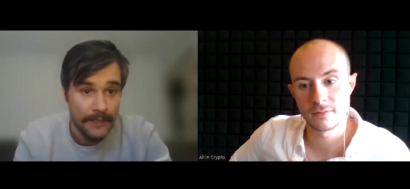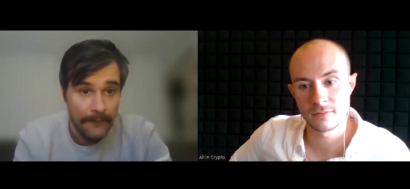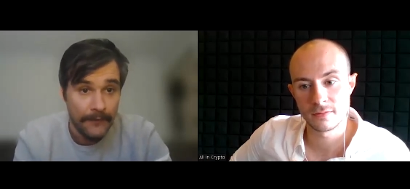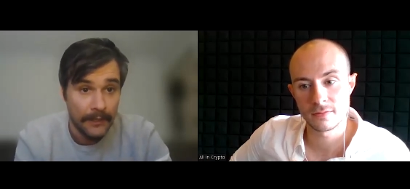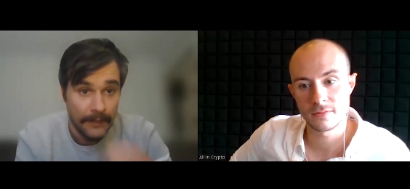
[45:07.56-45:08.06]

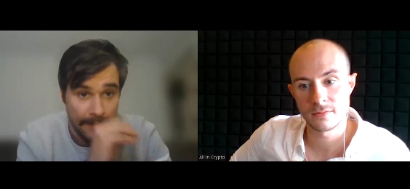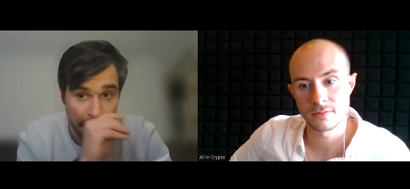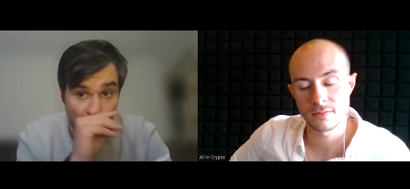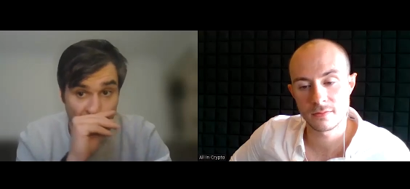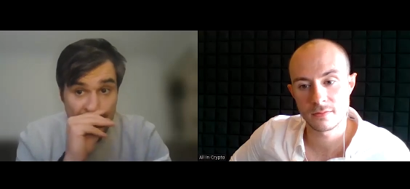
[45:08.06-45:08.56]
Speaker 1: definitely, if
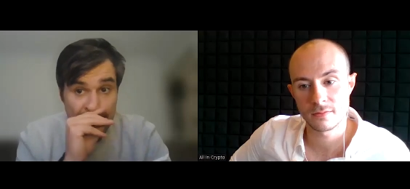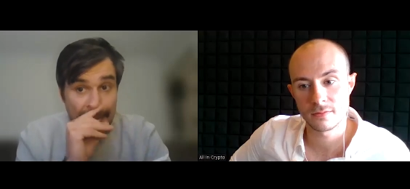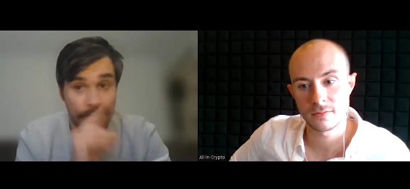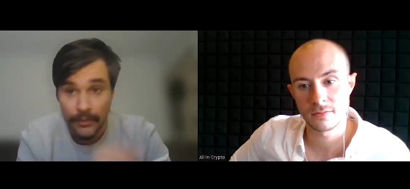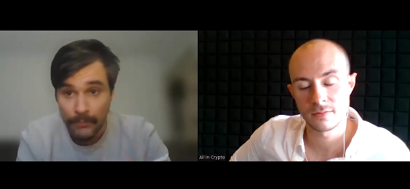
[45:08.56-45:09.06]
you want to
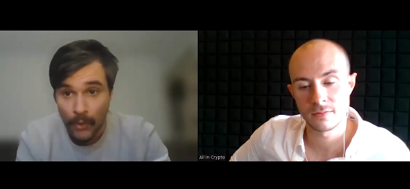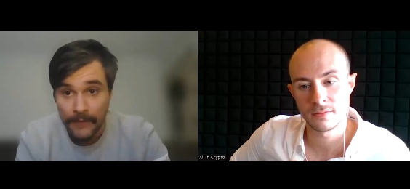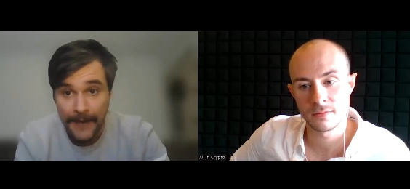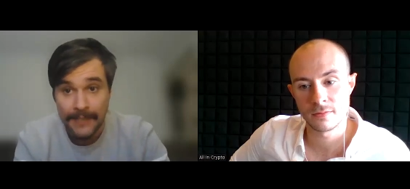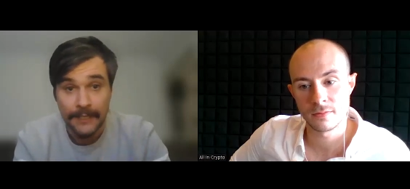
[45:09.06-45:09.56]
engage on a more
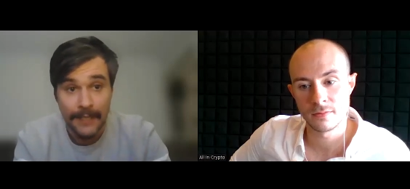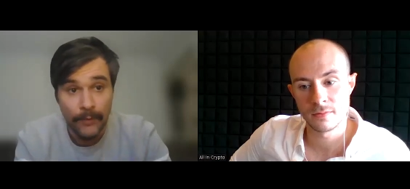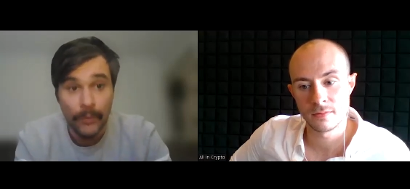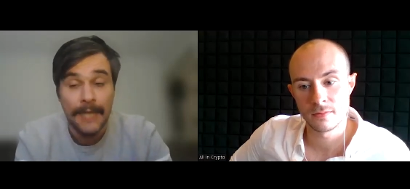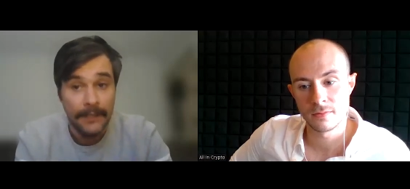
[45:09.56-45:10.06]
advanced
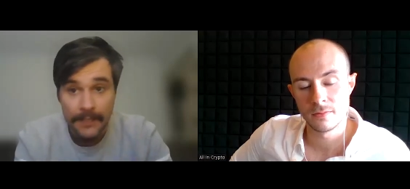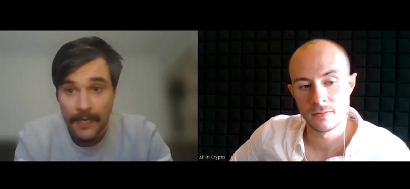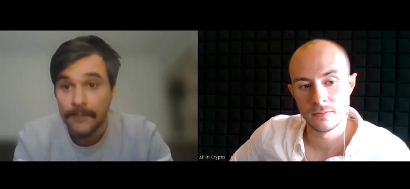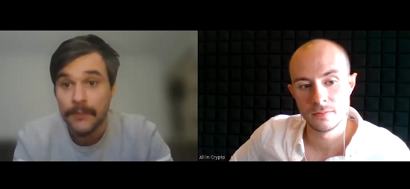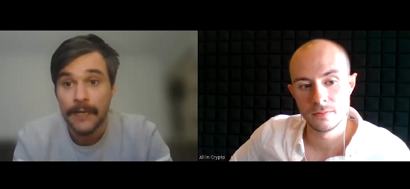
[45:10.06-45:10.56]
level, take the
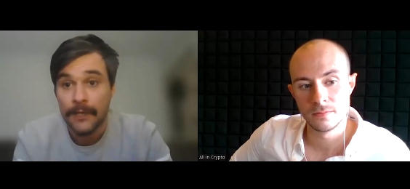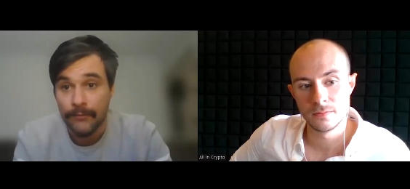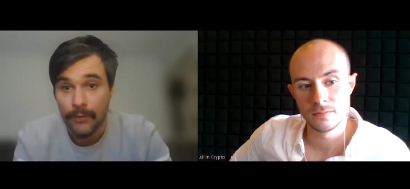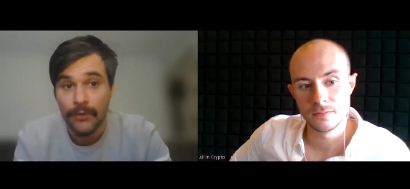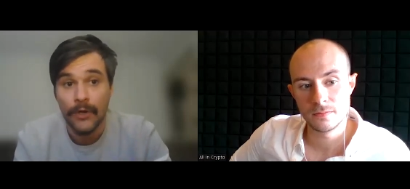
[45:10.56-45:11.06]
time to read
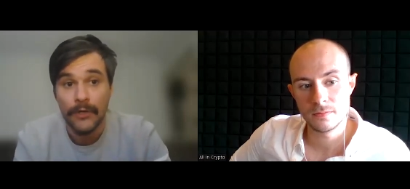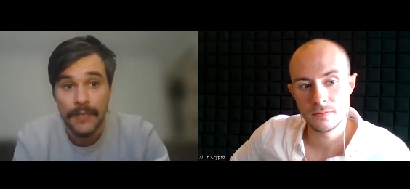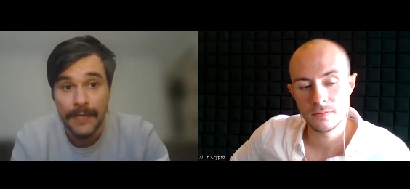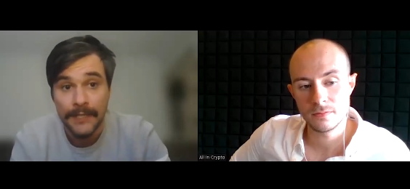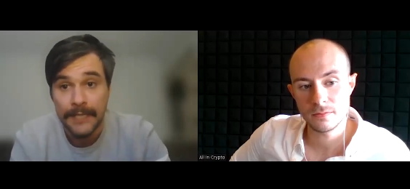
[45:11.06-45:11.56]
through those
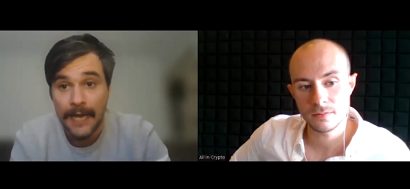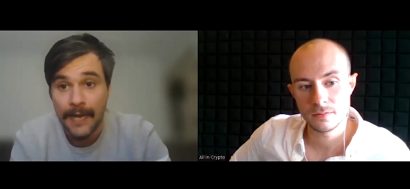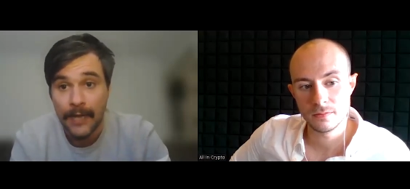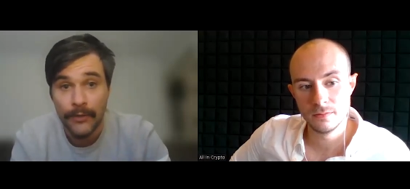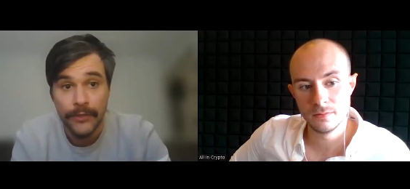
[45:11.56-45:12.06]
and understand
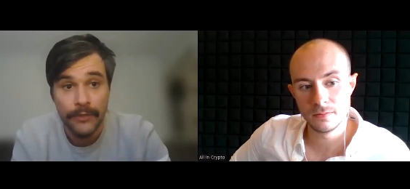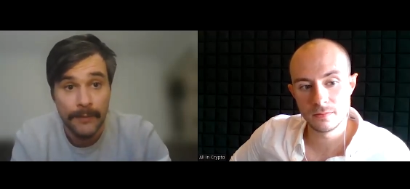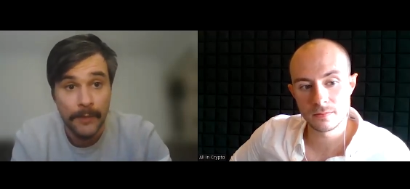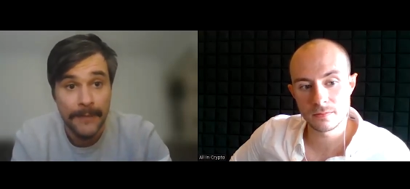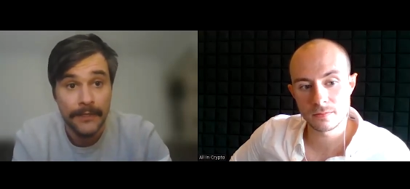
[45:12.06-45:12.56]
how those are
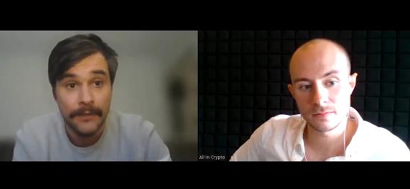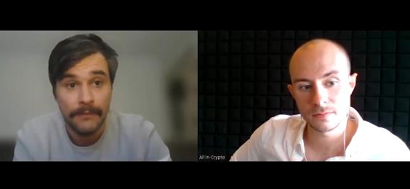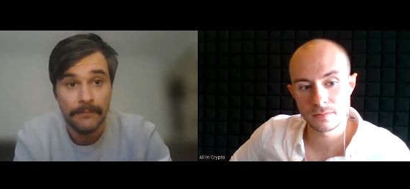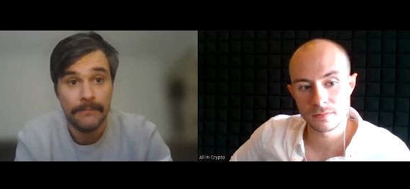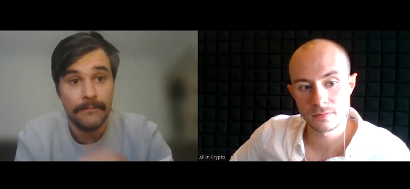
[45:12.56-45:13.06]
implemented.
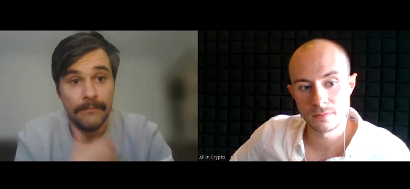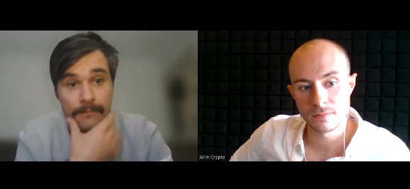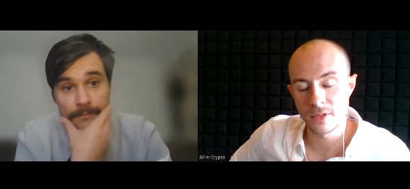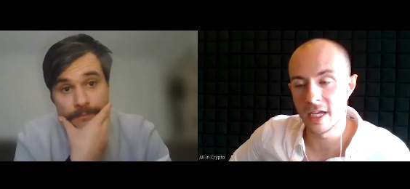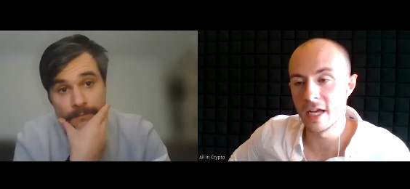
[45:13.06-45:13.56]

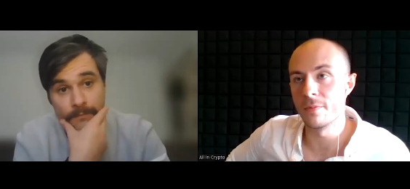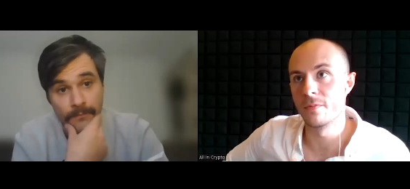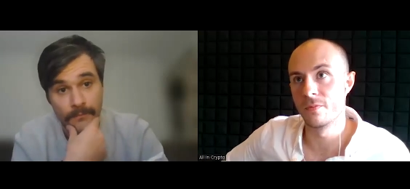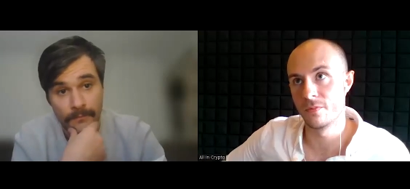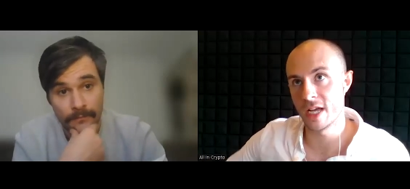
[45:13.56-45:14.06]
Speaker 2: Yeah,
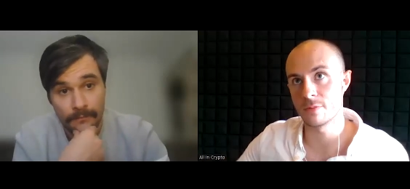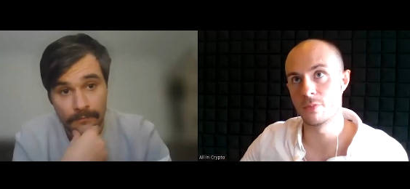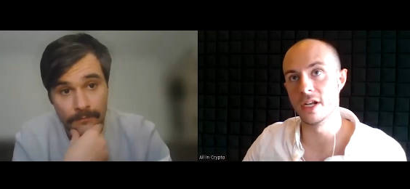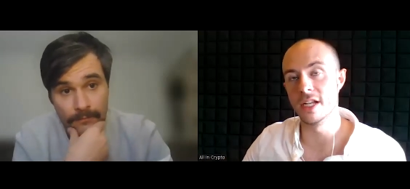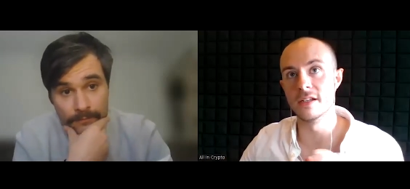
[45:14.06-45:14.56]
that's
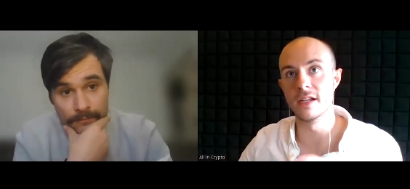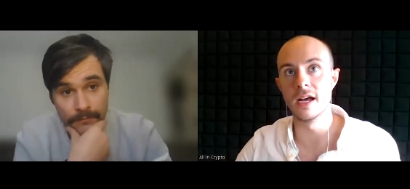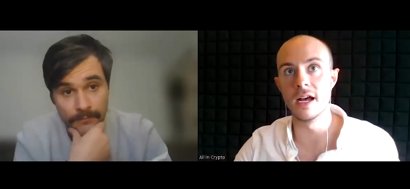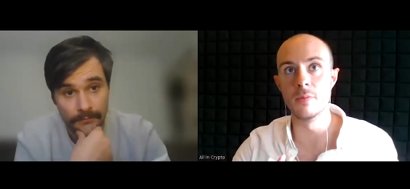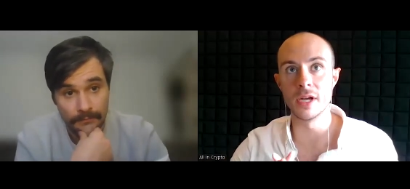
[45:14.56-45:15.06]
brilliant.
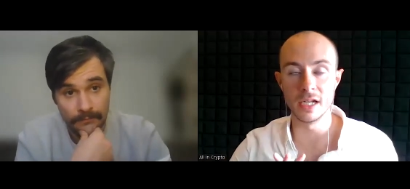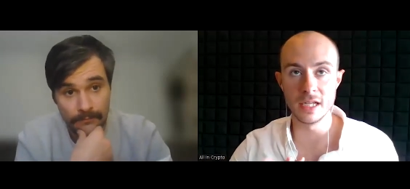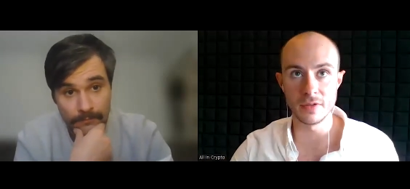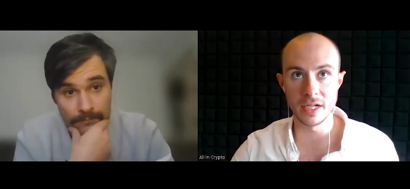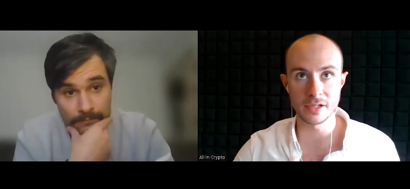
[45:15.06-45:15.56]
Uh, and we're going to
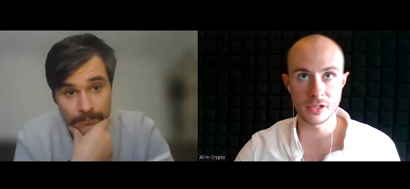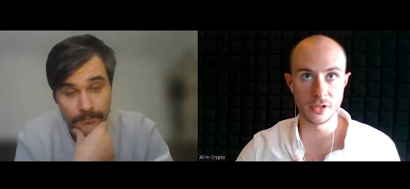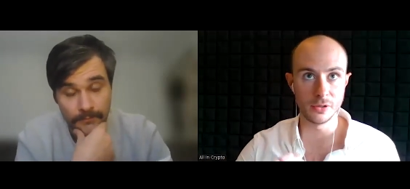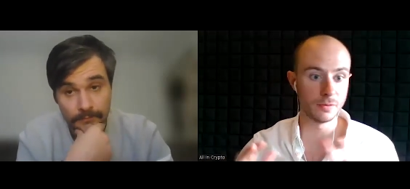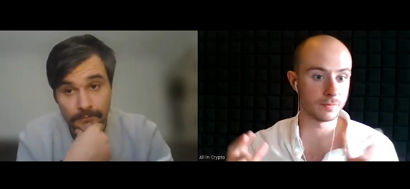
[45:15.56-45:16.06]
leave a link
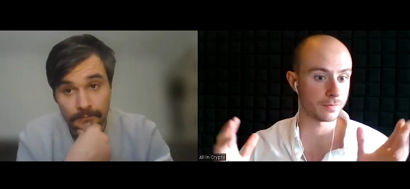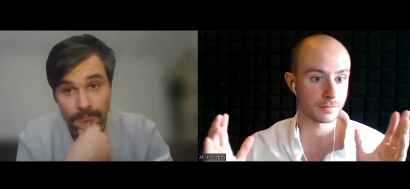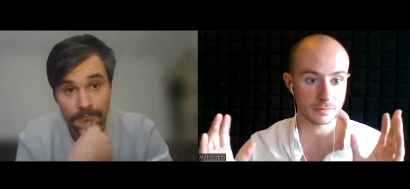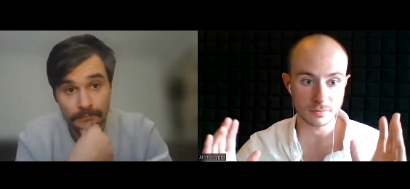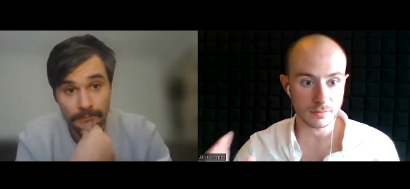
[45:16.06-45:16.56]
to
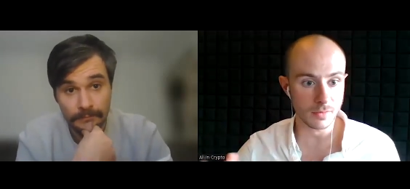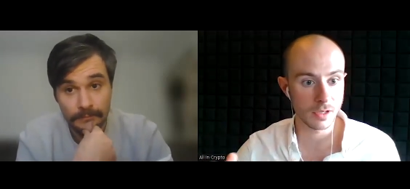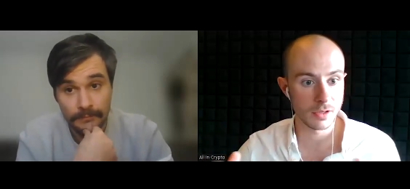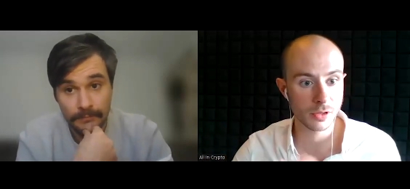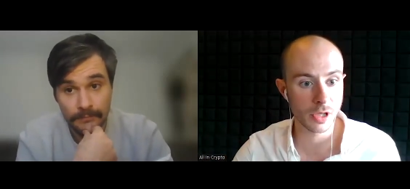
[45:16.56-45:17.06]

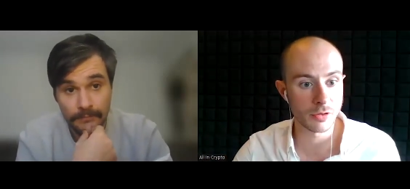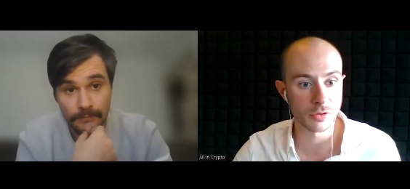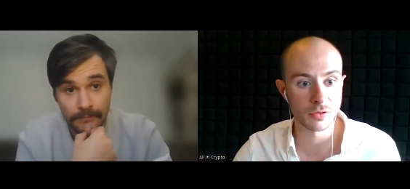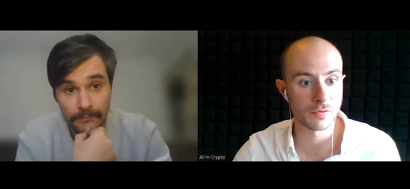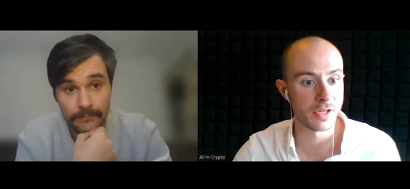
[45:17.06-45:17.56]
your
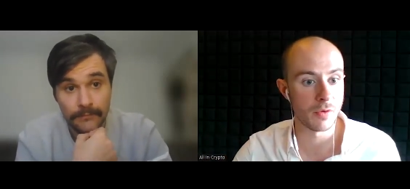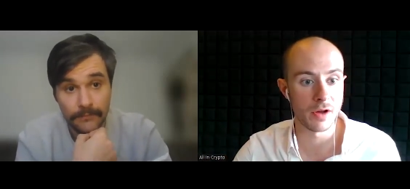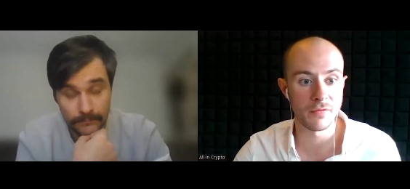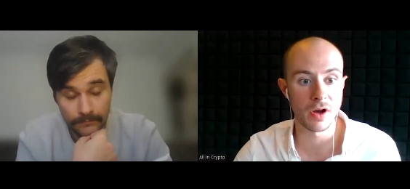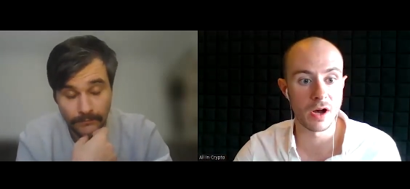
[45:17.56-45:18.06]
socials,
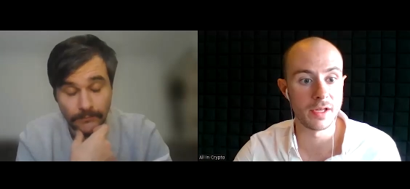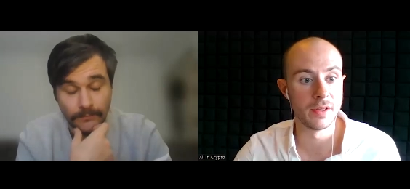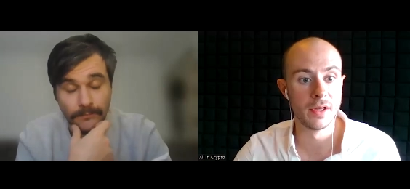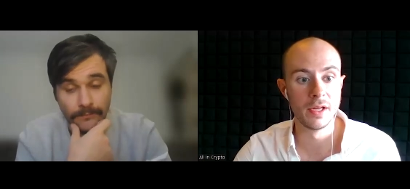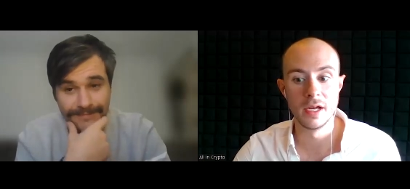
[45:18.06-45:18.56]

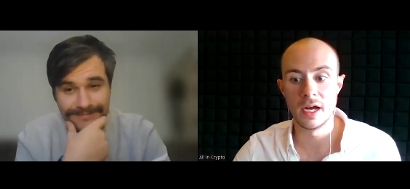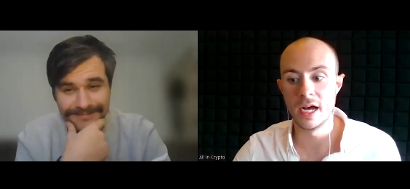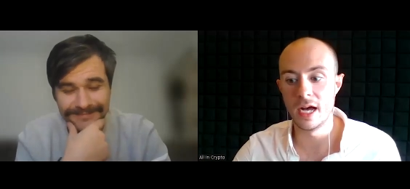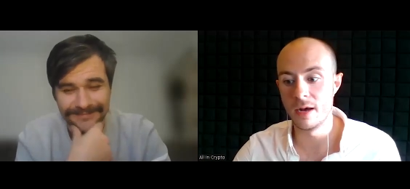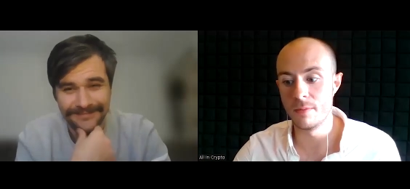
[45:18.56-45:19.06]
VyFi,
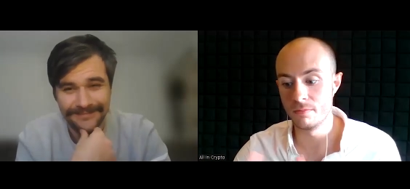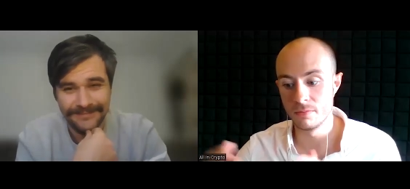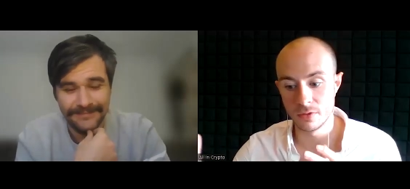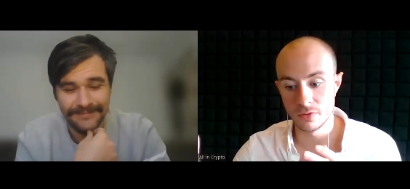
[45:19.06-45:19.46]
um,